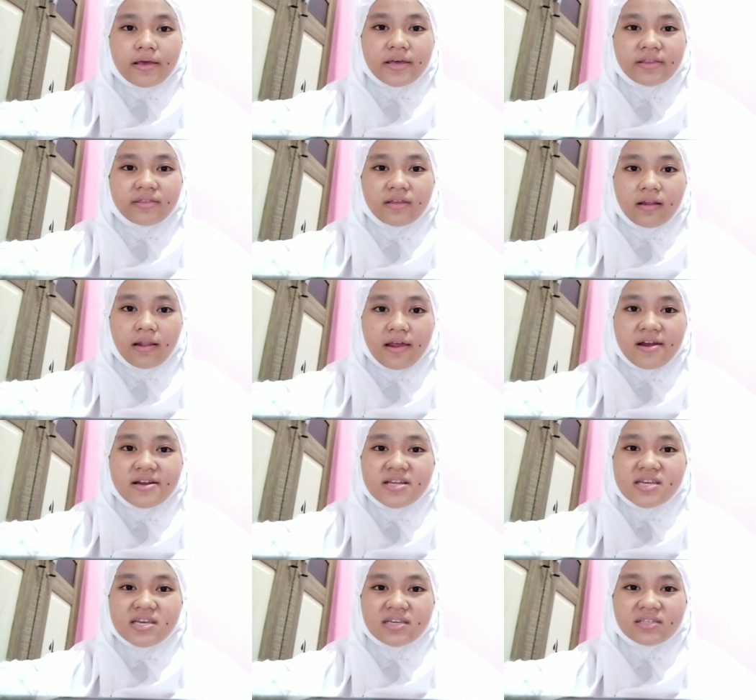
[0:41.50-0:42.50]

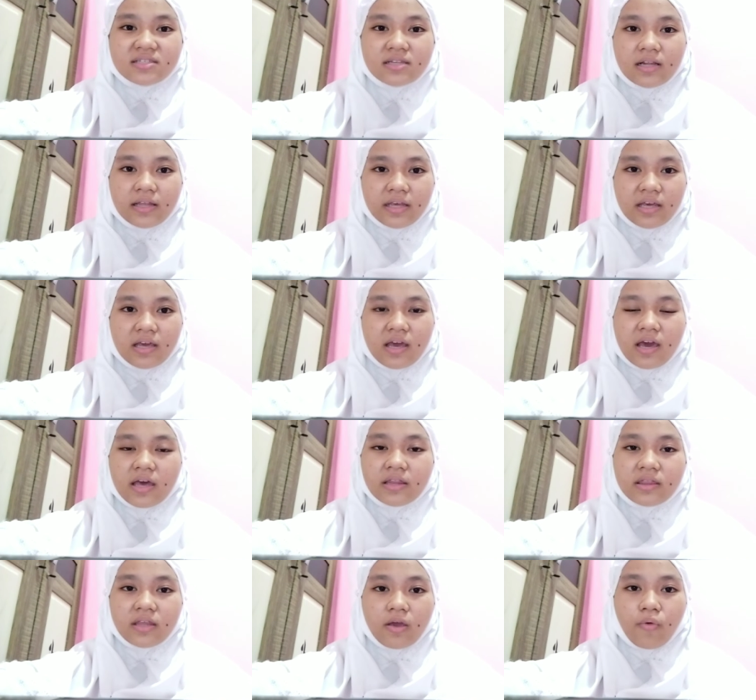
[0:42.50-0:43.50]
learn easily,
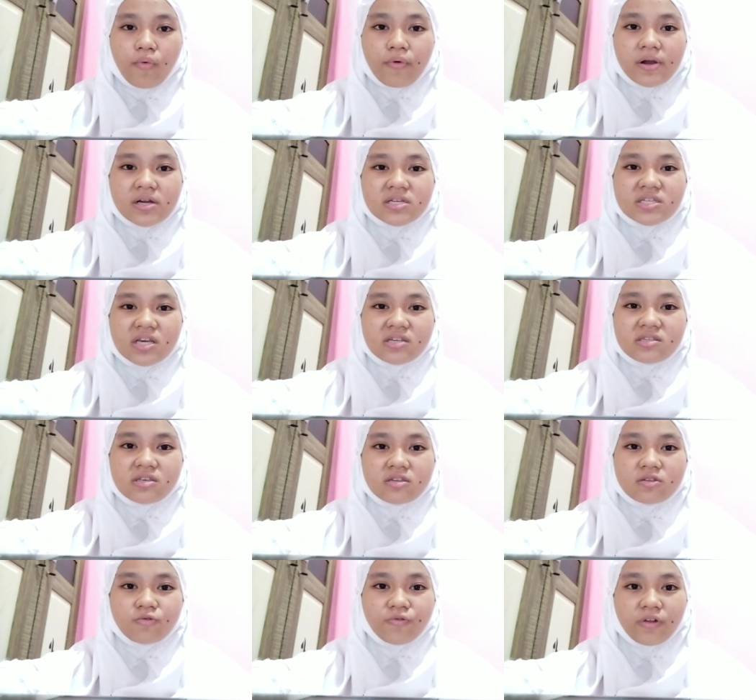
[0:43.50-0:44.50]
and they were
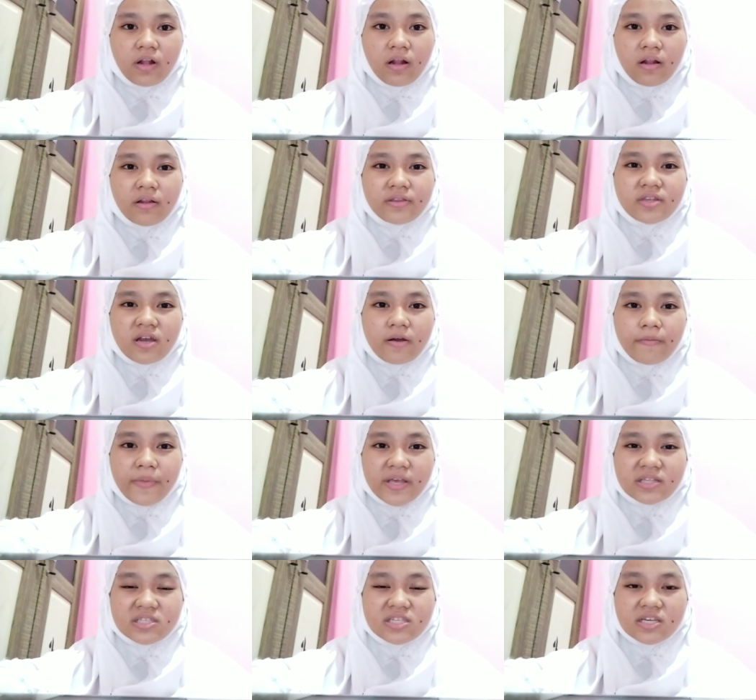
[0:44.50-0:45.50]
successful, their
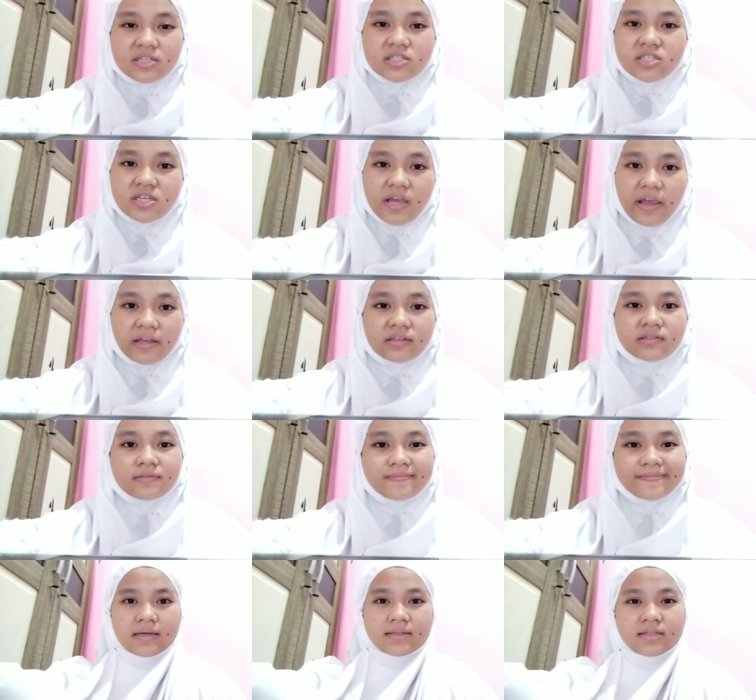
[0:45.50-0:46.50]
mindset changed.
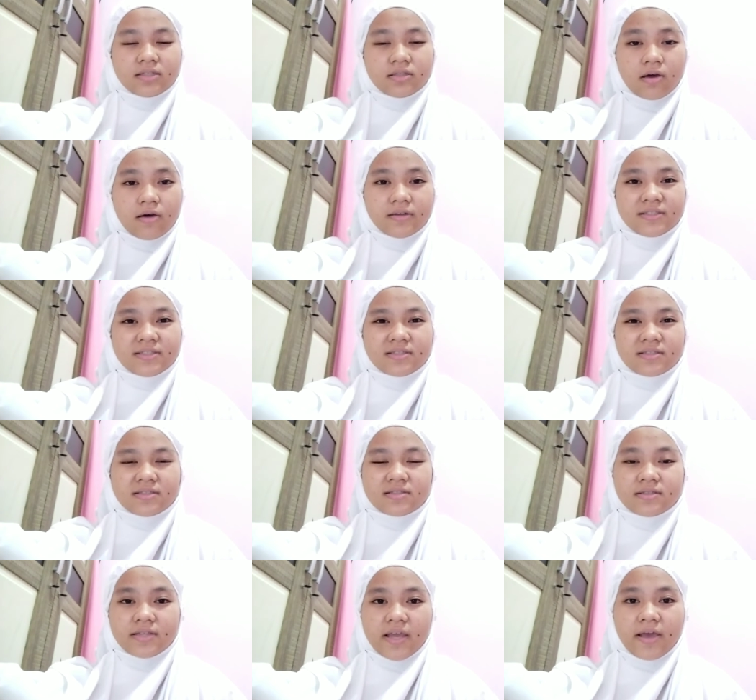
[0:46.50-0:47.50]
The note,
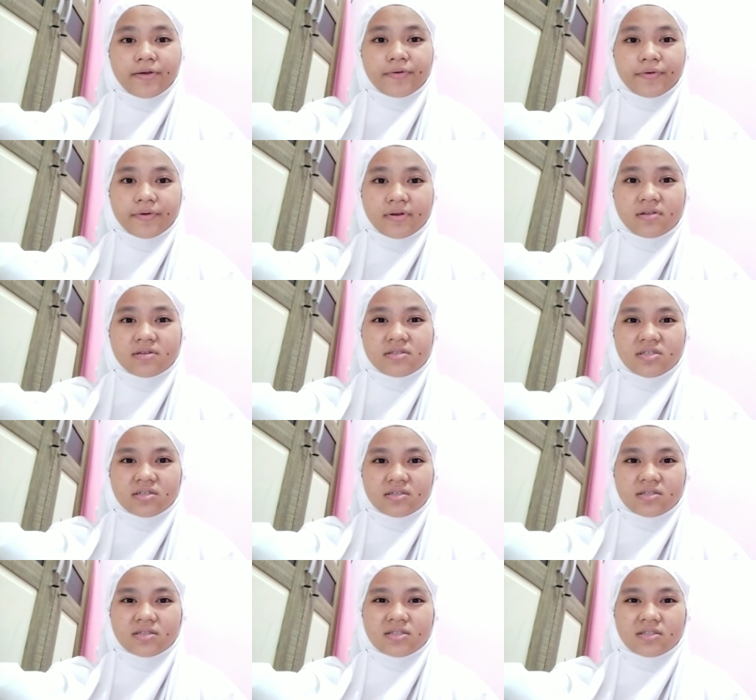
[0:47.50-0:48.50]

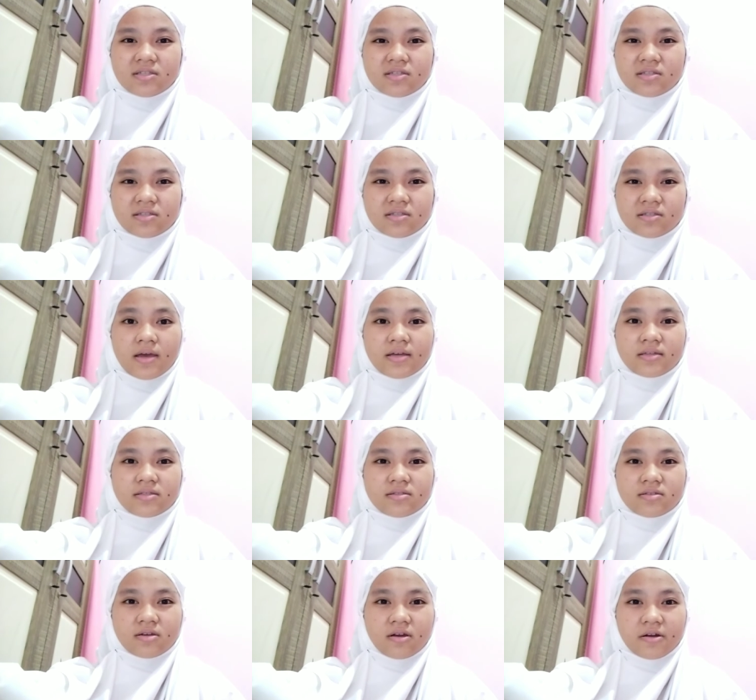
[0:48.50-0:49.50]
neurologist
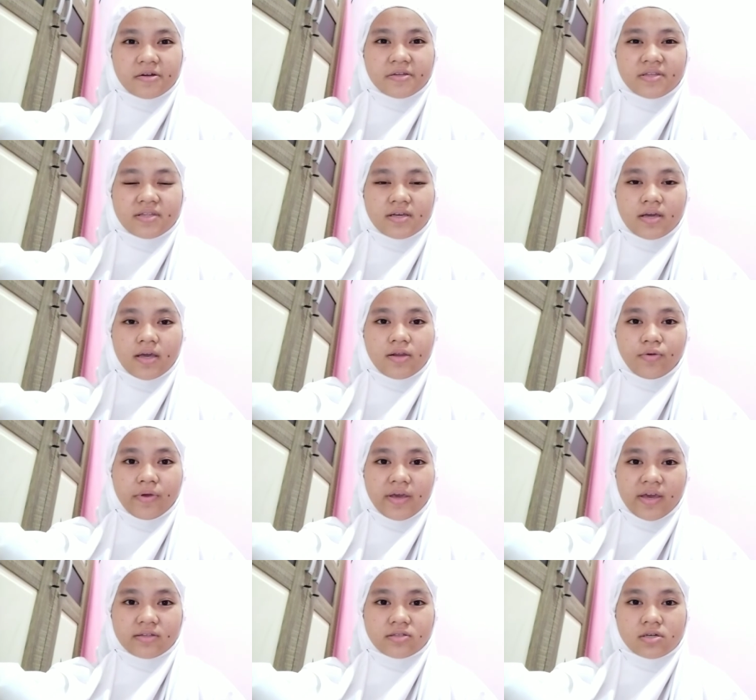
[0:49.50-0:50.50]
turned
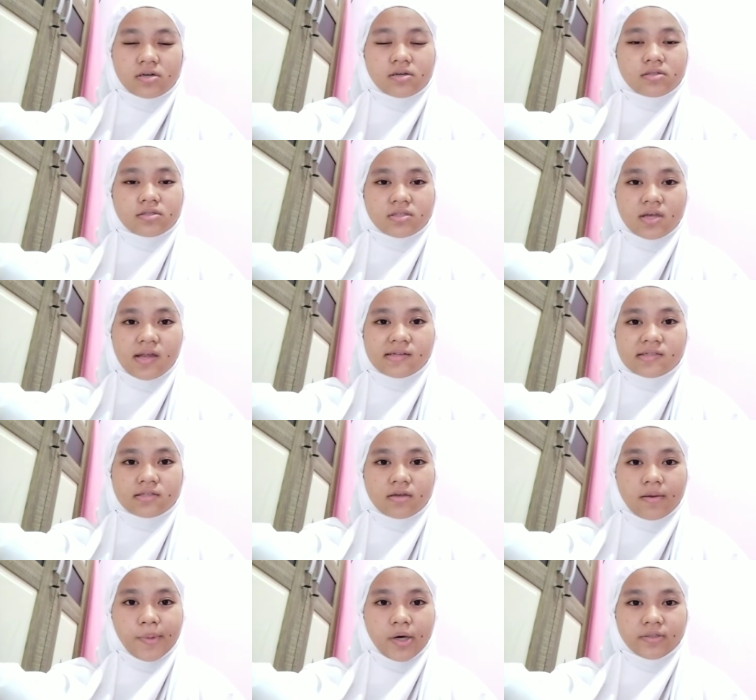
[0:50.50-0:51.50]
educator, talks
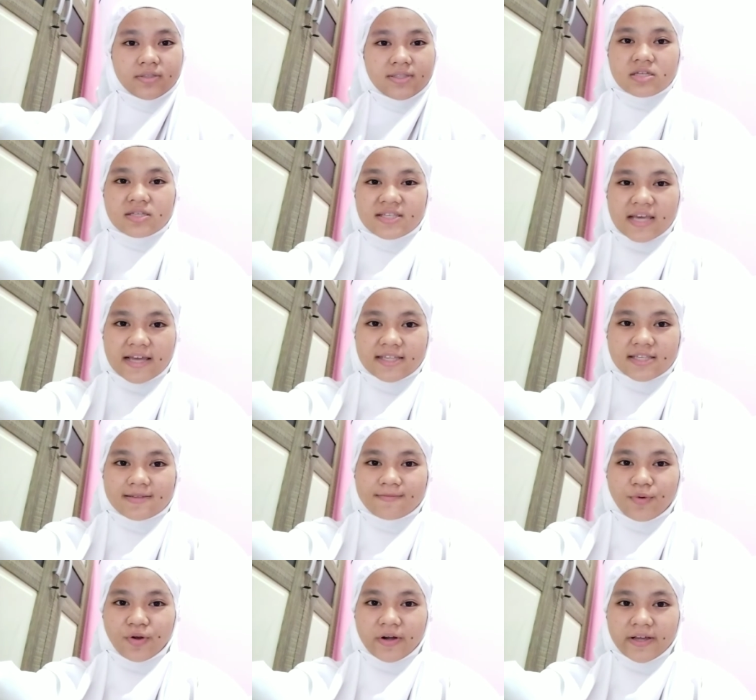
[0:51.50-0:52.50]
about the
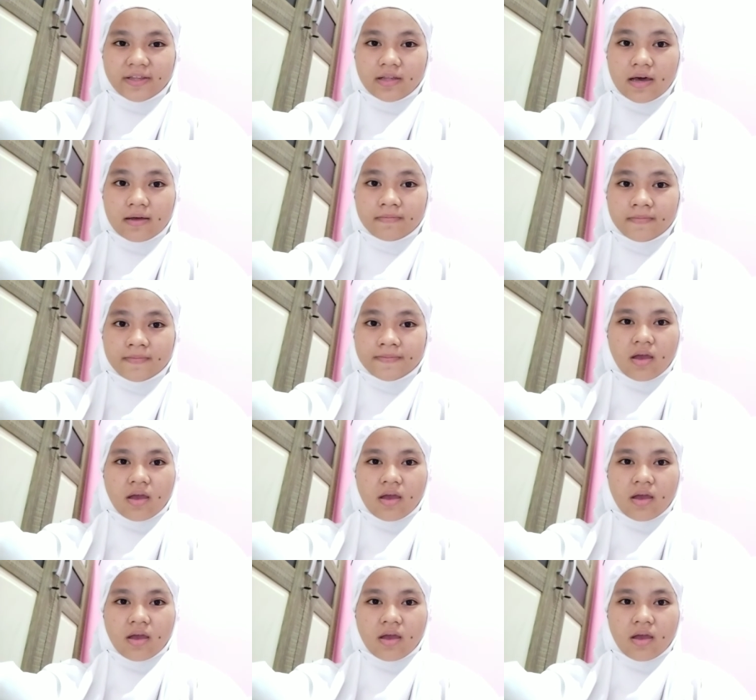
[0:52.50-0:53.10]
science paradigm,